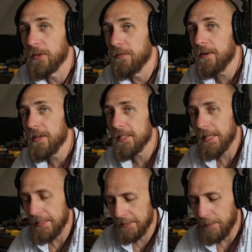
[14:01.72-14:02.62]
so for this
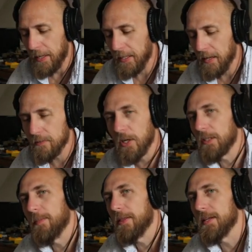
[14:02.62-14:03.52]
last step, I kind of
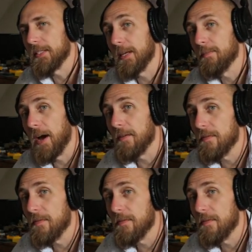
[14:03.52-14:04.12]
talked about this in my